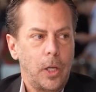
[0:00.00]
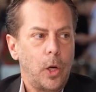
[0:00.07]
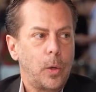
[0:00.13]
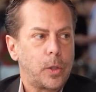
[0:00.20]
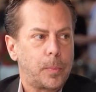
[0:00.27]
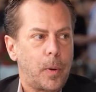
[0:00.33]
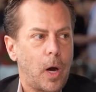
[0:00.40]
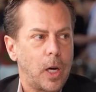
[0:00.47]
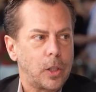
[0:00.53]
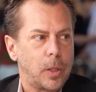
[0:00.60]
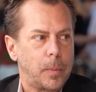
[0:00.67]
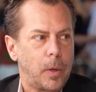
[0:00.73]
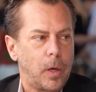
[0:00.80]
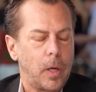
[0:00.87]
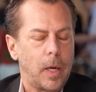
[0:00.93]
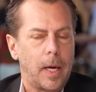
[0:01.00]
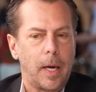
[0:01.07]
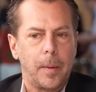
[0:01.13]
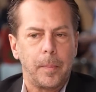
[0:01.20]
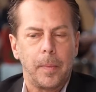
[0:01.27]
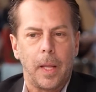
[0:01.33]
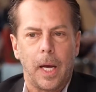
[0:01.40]
It's possible.
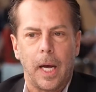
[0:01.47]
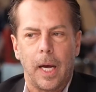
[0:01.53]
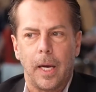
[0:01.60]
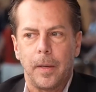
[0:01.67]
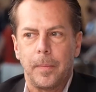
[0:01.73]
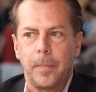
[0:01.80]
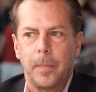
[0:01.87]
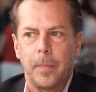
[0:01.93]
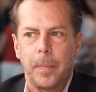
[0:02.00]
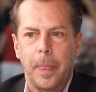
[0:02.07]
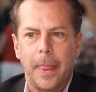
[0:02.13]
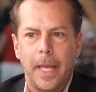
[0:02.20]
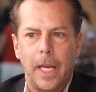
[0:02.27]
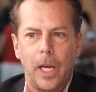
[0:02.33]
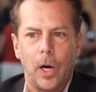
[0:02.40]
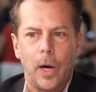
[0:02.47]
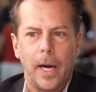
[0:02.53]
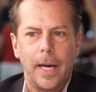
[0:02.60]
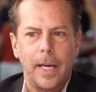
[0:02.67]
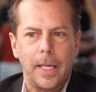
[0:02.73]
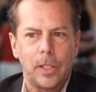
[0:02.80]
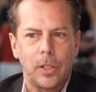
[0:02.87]

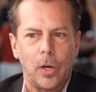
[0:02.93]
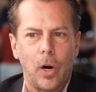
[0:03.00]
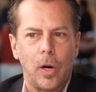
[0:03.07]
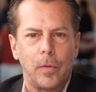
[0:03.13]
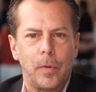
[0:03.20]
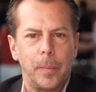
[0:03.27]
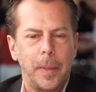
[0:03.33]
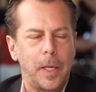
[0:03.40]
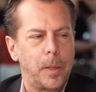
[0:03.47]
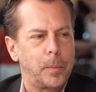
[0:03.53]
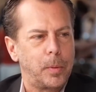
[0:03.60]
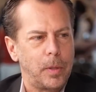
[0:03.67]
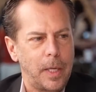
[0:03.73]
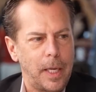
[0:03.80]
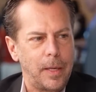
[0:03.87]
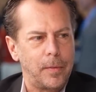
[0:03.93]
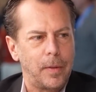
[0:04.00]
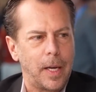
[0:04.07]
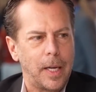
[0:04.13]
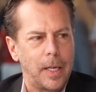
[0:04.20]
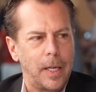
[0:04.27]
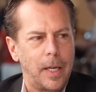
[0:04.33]
It's hard for me to believe
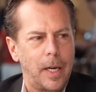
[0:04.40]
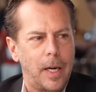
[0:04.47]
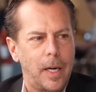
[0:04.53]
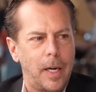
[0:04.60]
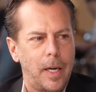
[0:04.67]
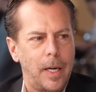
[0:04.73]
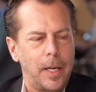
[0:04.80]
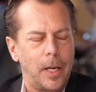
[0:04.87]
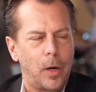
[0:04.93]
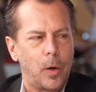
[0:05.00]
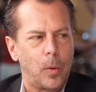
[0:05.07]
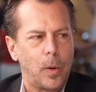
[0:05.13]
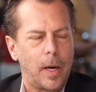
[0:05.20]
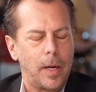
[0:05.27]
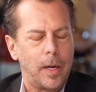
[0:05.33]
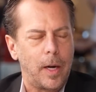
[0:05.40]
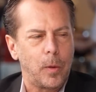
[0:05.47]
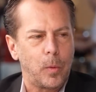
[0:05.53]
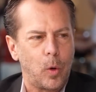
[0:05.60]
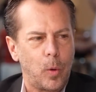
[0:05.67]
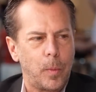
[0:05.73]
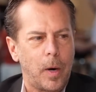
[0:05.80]
that a
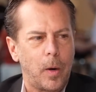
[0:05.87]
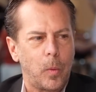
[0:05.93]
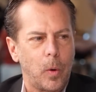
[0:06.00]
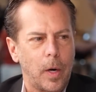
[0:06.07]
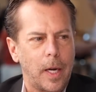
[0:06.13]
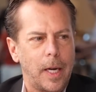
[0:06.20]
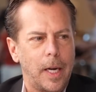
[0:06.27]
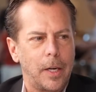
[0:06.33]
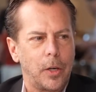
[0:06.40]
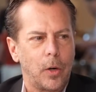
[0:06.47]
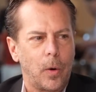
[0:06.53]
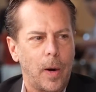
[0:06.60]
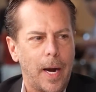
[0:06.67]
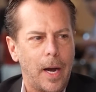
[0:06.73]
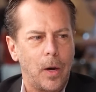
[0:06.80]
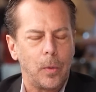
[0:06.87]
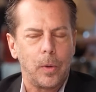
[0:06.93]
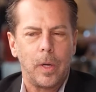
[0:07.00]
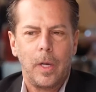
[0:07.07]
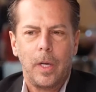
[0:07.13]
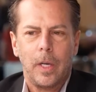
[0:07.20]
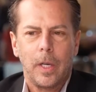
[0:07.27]
robot working underground
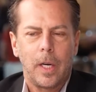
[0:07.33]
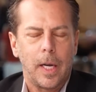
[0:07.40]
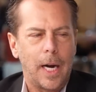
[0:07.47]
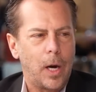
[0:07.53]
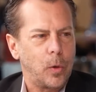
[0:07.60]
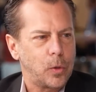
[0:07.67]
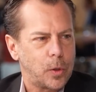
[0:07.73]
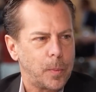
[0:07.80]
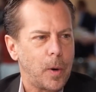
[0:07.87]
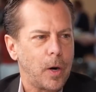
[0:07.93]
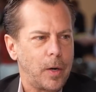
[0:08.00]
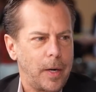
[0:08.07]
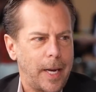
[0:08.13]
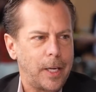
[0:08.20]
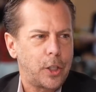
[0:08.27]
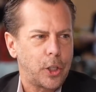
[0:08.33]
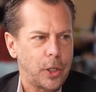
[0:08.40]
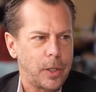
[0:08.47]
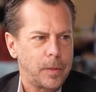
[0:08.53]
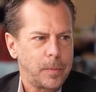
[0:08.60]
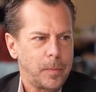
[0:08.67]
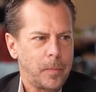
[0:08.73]
could outsmart
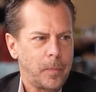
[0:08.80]
nature.